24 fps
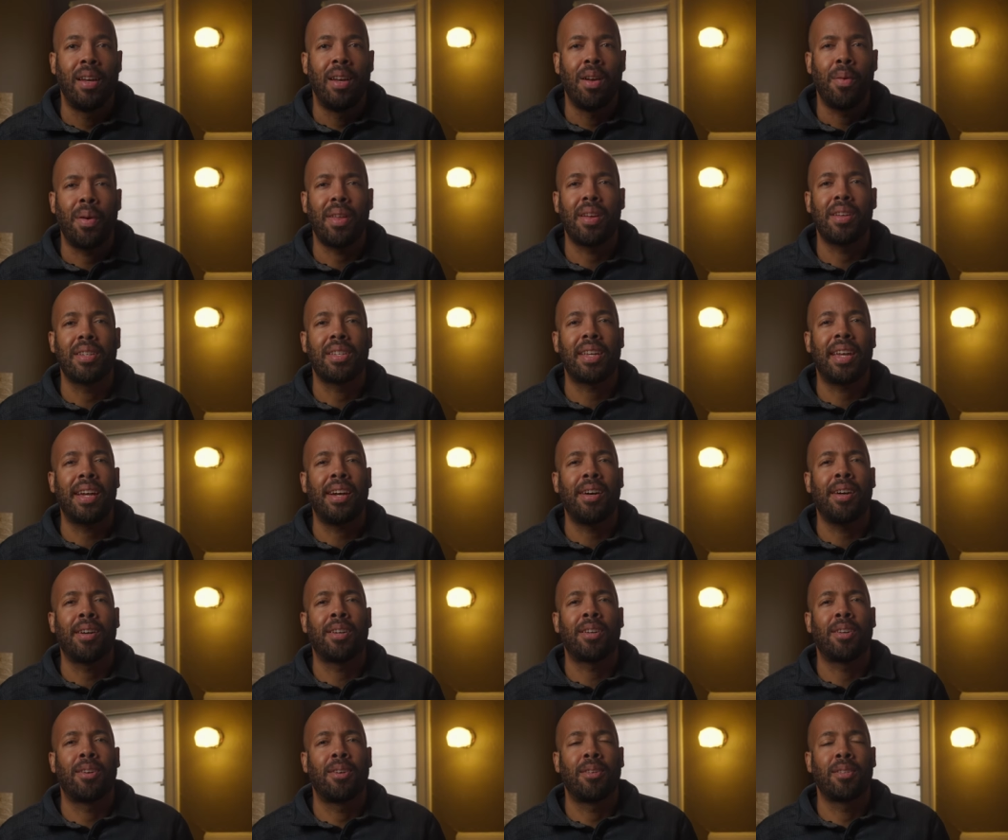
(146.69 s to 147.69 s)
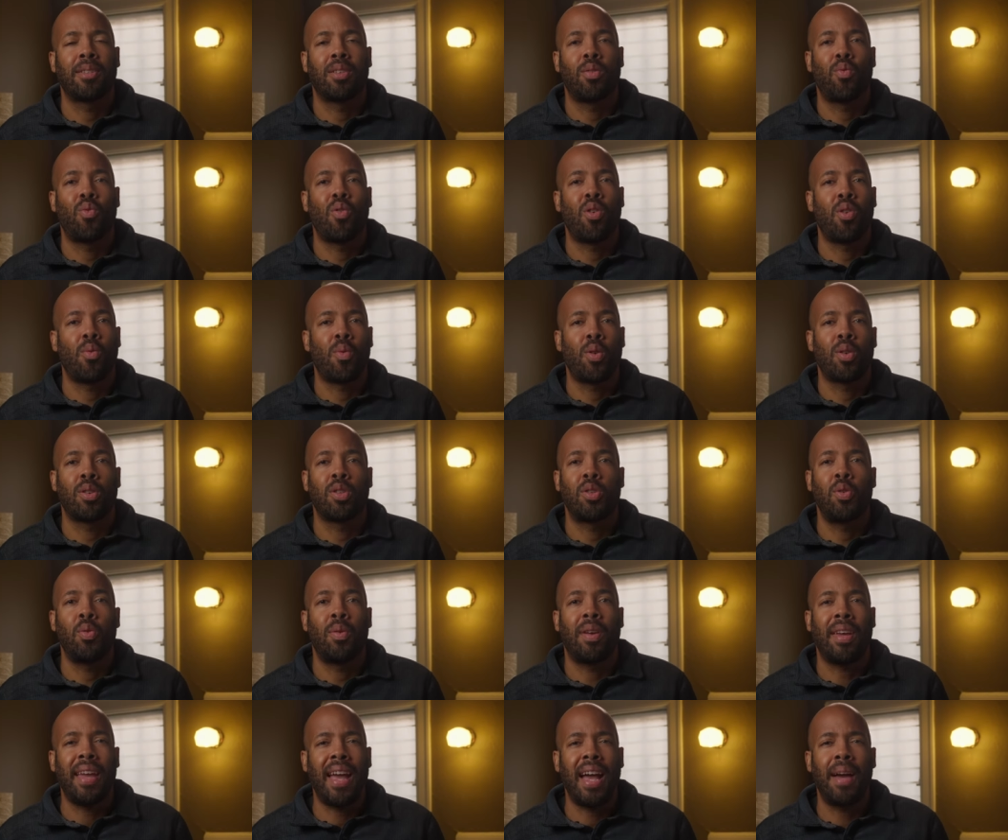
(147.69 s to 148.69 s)
Whether his character is a World War
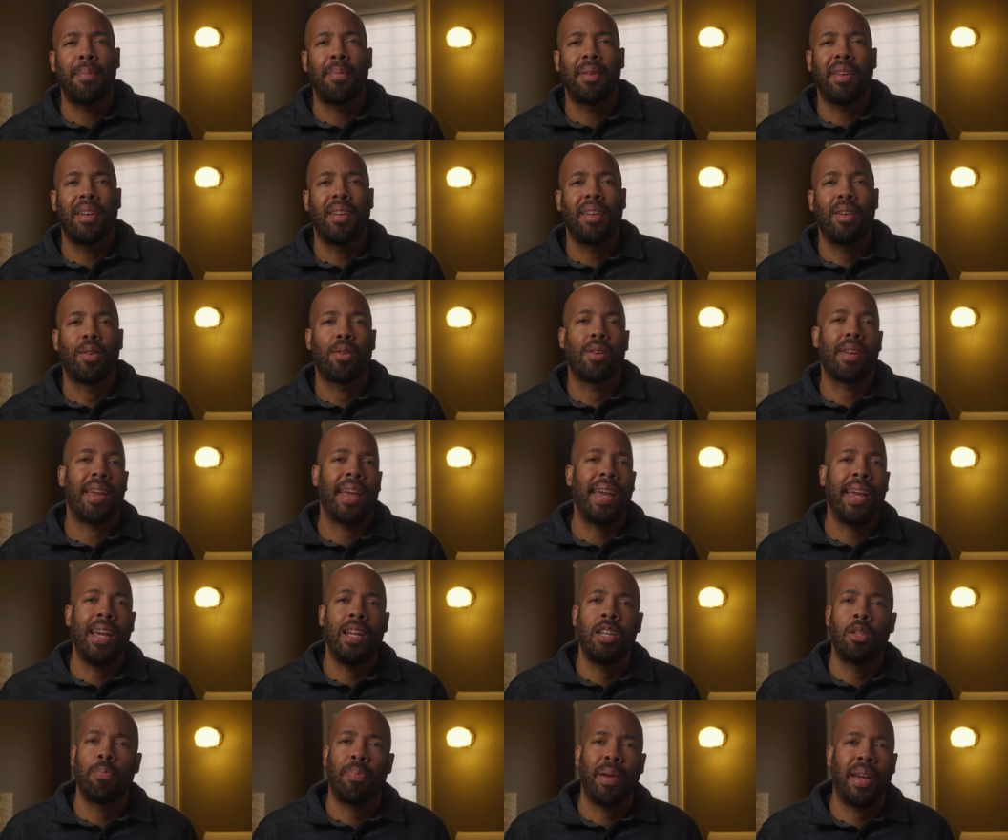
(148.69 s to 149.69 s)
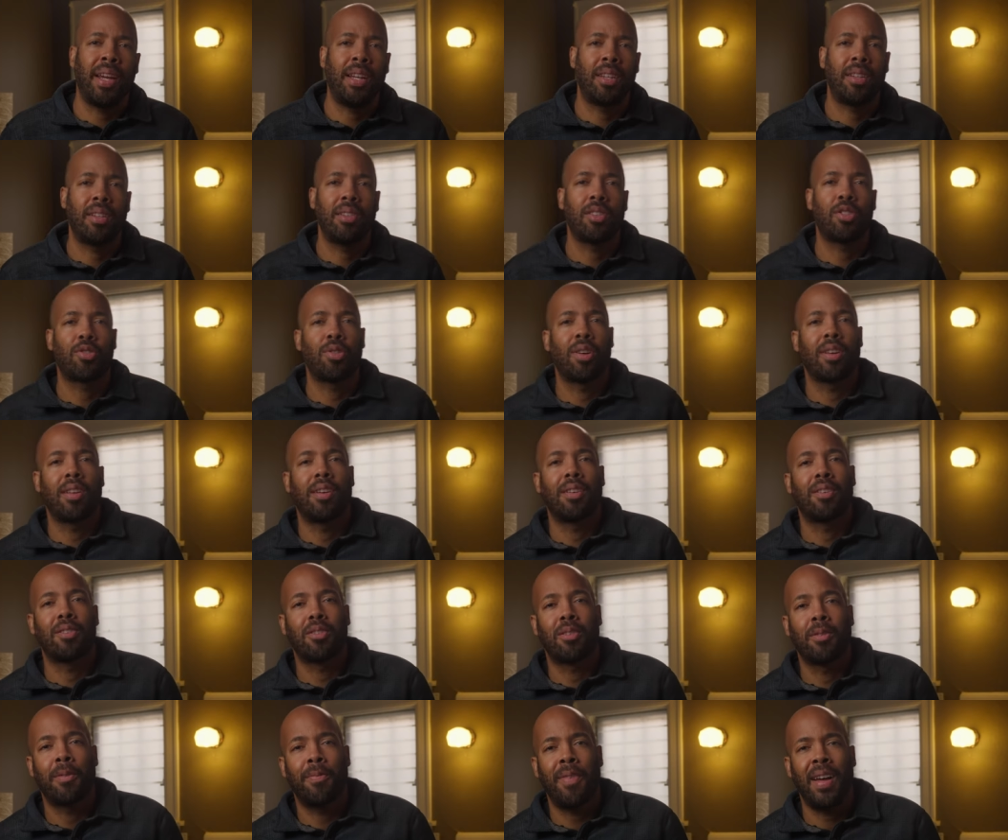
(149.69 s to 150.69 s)
II captain or an AIDS patient struggling
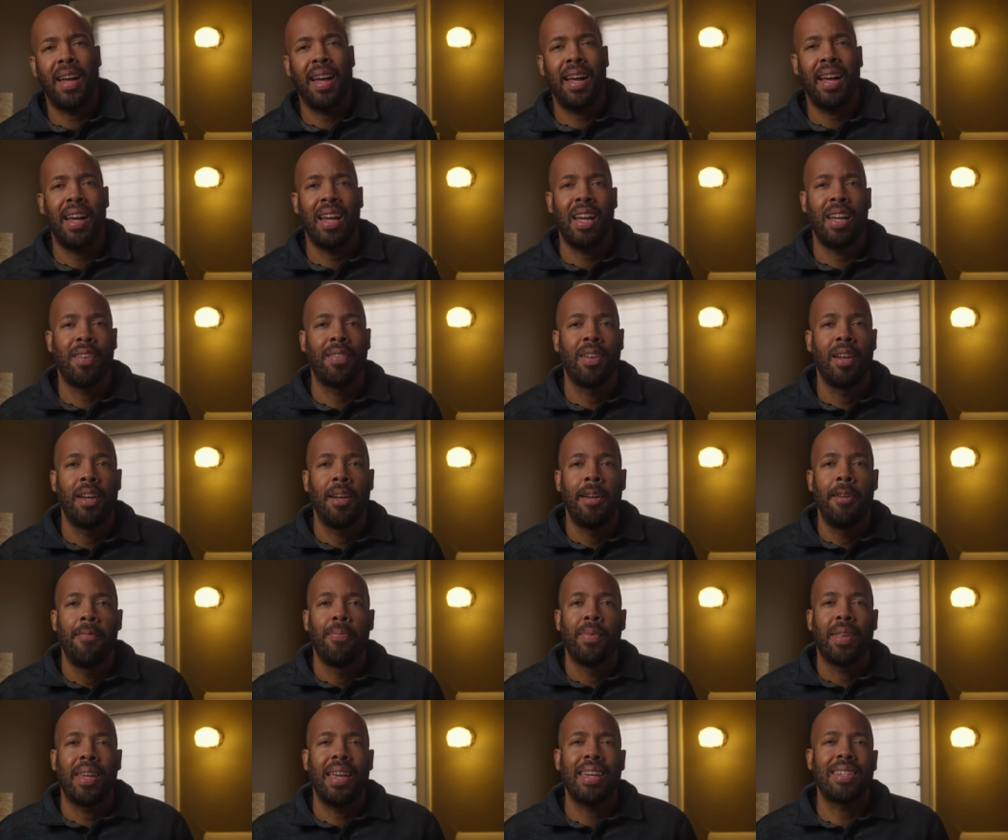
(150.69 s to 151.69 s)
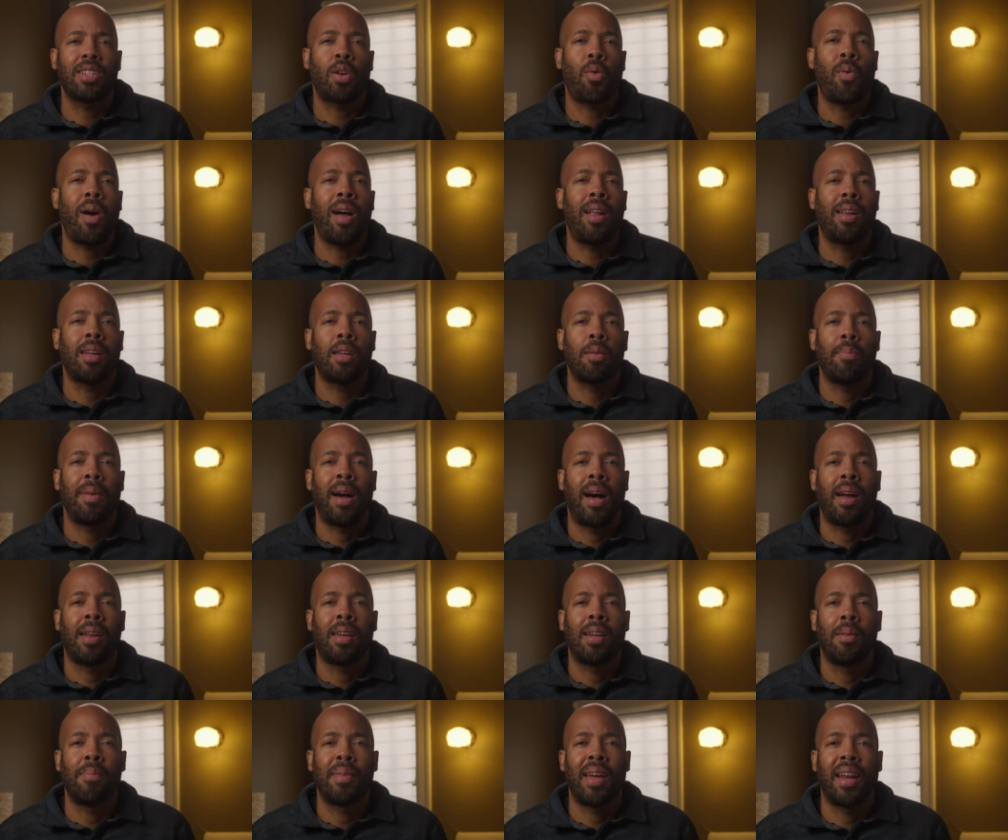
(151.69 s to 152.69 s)
to survive, he has a quality
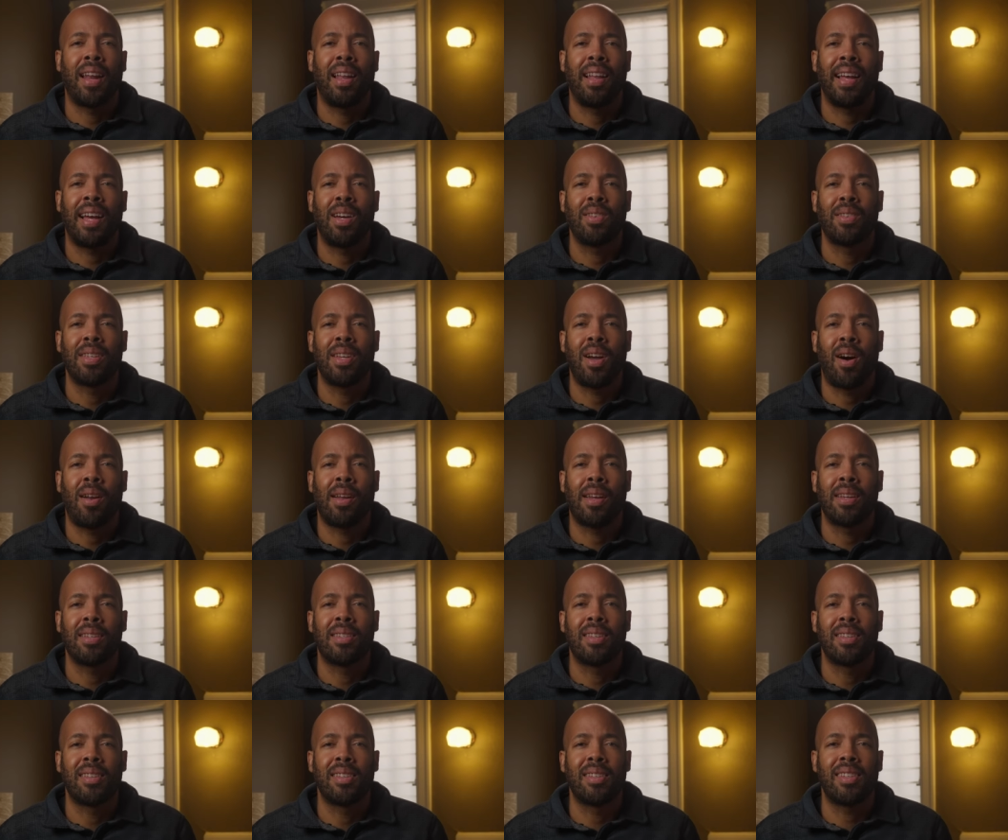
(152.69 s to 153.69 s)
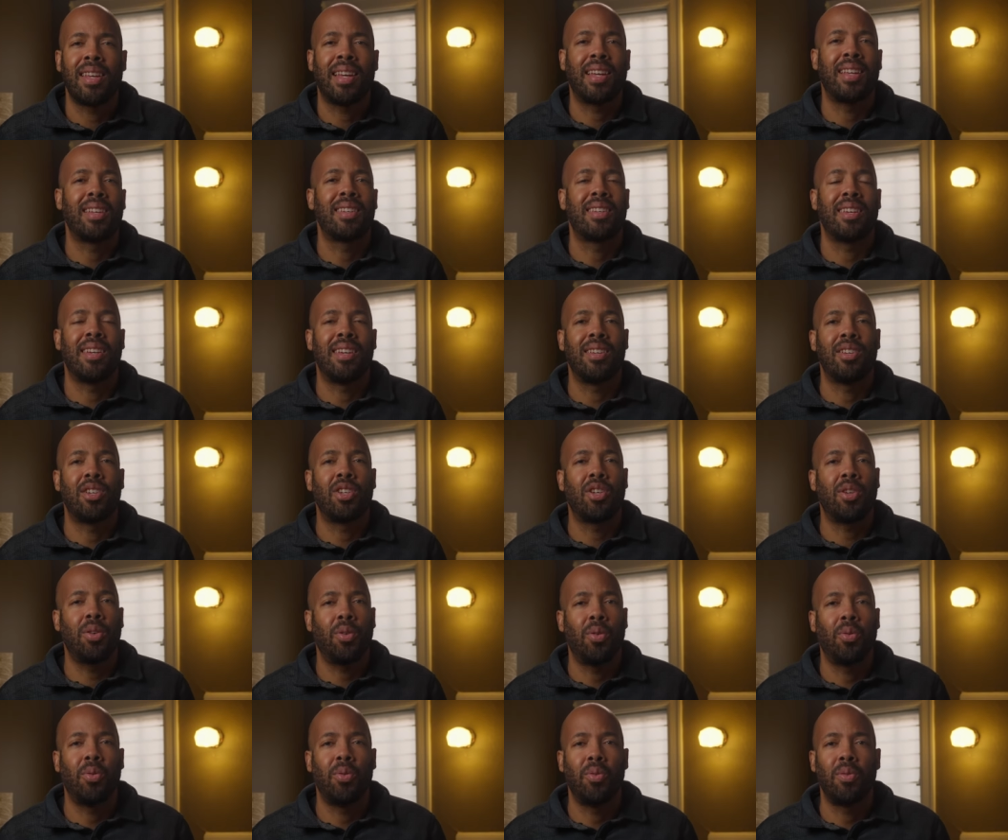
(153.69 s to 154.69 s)
about him that allows the audience to sink into his
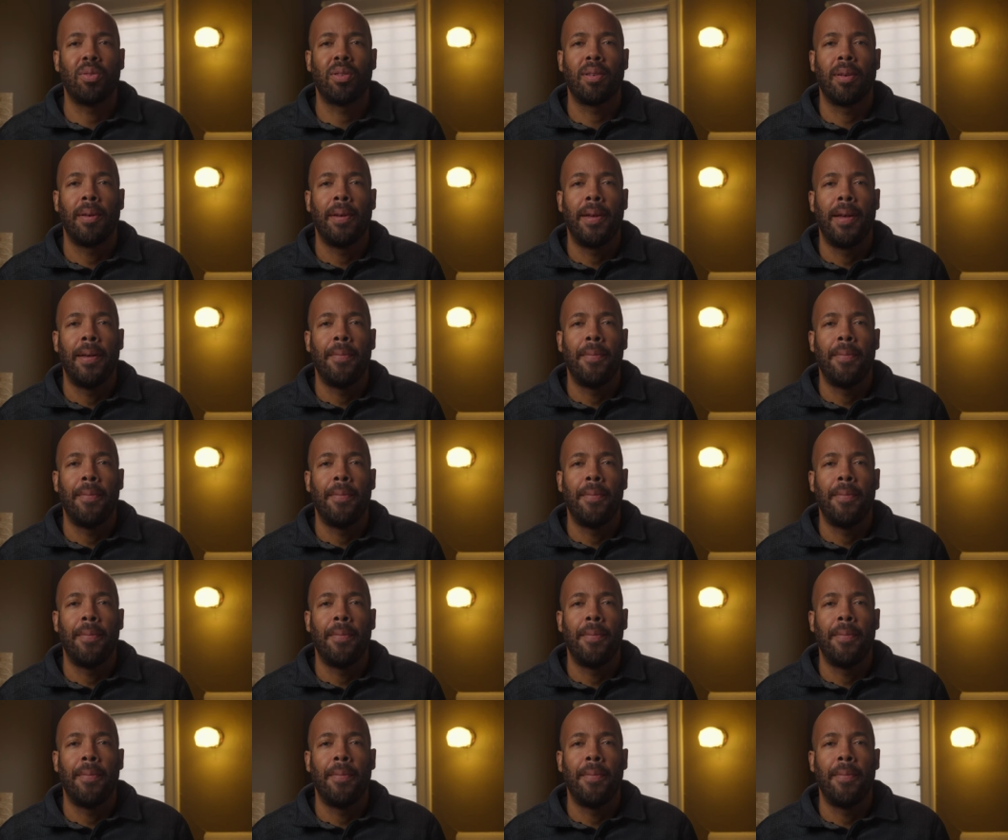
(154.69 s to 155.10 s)
shoes.